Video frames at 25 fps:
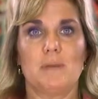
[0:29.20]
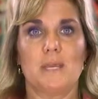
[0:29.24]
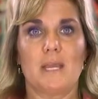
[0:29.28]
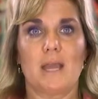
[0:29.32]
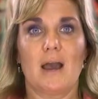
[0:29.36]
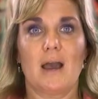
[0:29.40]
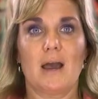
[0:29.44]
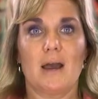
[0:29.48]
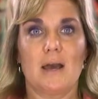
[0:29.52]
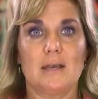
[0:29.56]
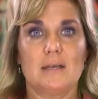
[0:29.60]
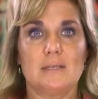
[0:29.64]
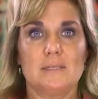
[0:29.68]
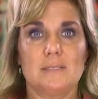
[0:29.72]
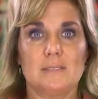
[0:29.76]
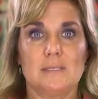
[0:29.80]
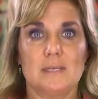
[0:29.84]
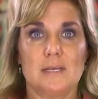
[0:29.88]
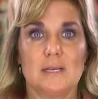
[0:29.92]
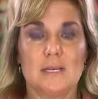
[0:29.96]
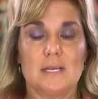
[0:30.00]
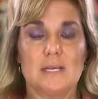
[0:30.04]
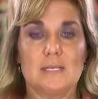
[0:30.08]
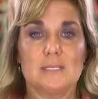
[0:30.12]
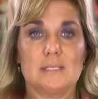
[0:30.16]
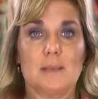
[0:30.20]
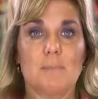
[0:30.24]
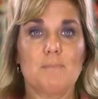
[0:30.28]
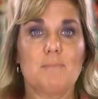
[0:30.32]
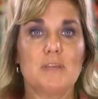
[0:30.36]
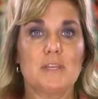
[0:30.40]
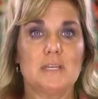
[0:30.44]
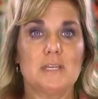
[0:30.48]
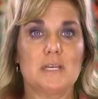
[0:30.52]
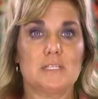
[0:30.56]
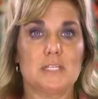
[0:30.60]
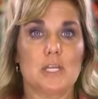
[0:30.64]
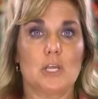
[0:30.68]
because
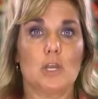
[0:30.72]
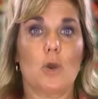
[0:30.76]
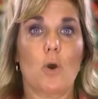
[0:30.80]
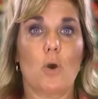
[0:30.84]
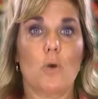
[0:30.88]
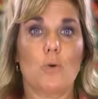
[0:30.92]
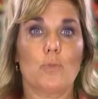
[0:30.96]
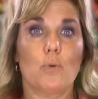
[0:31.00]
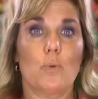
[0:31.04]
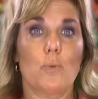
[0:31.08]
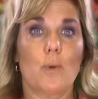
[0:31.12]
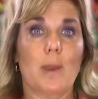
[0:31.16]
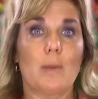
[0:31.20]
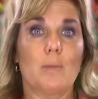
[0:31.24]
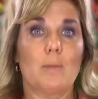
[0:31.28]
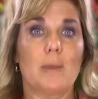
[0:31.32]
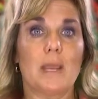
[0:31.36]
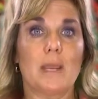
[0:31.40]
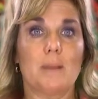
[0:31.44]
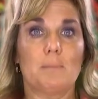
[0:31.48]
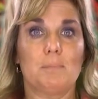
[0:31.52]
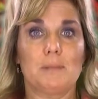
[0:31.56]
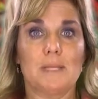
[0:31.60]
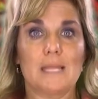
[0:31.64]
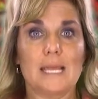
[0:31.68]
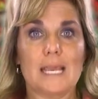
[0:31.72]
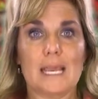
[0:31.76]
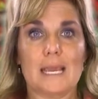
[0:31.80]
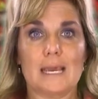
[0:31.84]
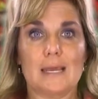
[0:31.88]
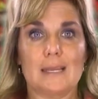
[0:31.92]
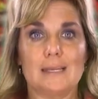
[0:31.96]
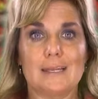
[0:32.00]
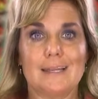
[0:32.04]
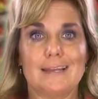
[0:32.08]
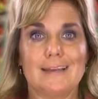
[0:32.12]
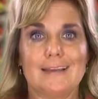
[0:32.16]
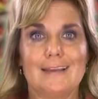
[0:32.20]
something doesn't go the way we had
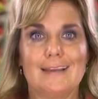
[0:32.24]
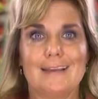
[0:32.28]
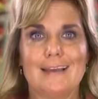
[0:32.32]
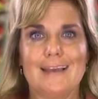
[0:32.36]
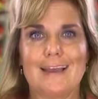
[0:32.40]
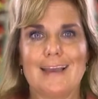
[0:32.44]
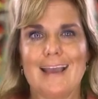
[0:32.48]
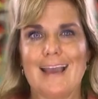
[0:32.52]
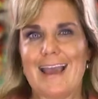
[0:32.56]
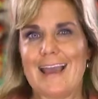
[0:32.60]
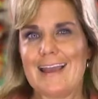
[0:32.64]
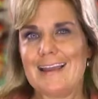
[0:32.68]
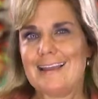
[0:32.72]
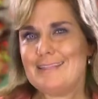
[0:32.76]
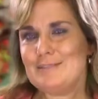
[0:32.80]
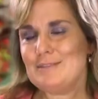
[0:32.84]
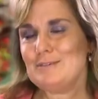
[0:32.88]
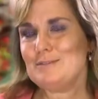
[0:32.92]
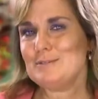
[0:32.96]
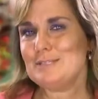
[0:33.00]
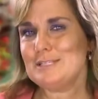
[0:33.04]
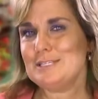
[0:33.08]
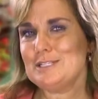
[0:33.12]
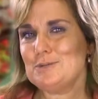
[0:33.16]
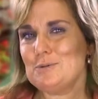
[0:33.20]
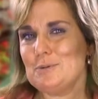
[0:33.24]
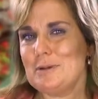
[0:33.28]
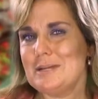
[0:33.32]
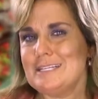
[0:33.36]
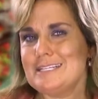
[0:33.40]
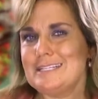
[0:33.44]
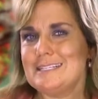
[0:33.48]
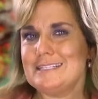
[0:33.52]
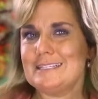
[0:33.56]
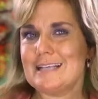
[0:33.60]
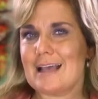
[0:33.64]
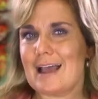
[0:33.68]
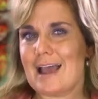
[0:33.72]
planned. And in those
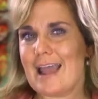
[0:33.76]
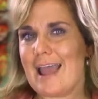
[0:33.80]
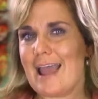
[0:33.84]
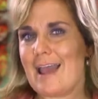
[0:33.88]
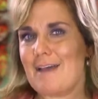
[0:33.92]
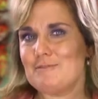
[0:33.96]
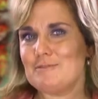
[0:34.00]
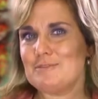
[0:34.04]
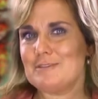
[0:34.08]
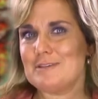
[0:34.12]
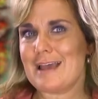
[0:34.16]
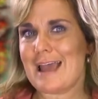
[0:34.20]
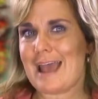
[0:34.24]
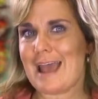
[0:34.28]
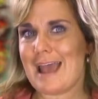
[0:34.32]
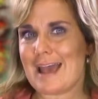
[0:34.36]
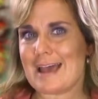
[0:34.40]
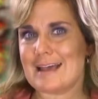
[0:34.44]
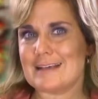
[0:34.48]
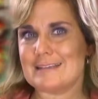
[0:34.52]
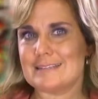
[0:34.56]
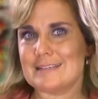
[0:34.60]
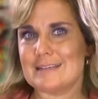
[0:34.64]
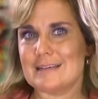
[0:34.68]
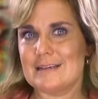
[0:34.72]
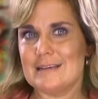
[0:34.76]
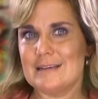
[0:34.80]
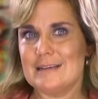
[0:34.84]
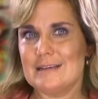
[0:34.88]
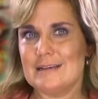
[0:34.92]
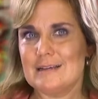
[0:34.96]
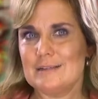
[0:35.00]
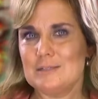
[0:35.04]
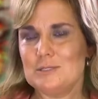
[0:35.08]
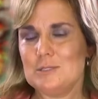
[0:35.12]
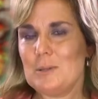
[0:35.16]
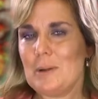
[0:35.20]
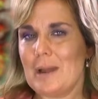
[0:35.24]
situations, I have to ask,
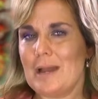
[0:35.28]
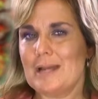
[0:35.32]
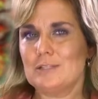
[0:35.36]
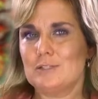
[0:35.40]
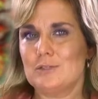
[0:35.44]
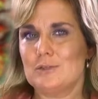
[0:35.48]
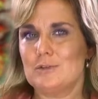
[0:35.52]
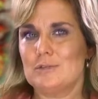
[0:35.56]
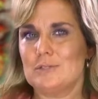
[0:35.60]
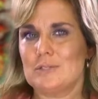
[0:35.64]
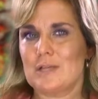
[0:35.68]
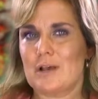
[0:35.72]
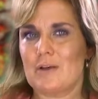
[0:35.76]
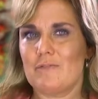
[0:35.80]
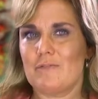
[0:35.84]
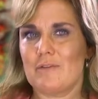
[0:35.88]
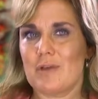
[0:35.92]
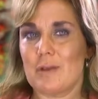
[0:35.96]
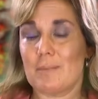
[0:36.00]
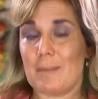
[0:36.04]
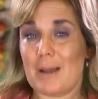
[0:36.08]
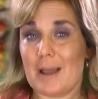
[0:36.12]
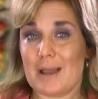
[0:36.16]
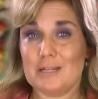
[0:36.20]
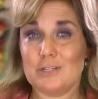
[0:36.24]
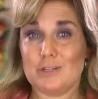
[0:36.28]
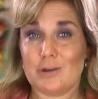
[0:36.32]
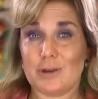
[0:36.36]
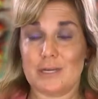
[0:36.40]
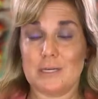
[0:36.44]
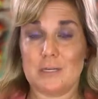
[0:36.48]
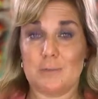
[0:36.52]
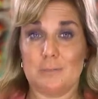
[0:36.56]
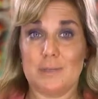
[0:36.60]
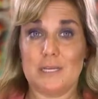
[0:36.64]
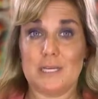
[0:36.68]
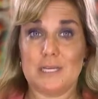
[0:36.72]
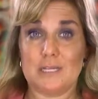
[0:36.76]
do you ask yourself, am I trying
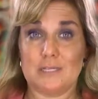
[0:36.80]
to be